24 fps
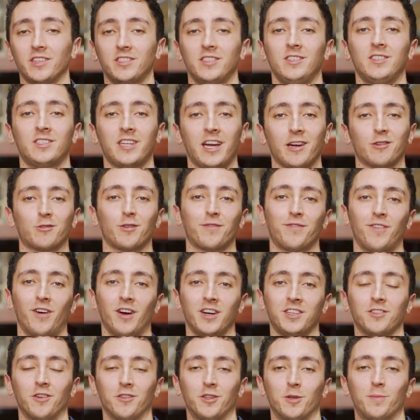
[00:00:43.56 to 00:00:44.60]
doesn't
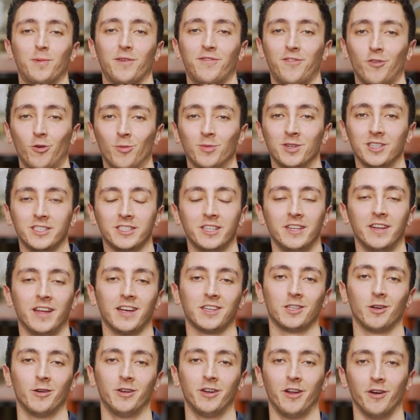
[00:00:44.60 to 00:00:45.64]
sacrifice on the performance that
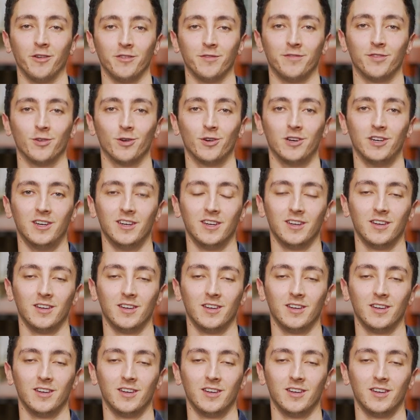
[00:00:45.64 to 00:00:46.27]
NEXO are known for.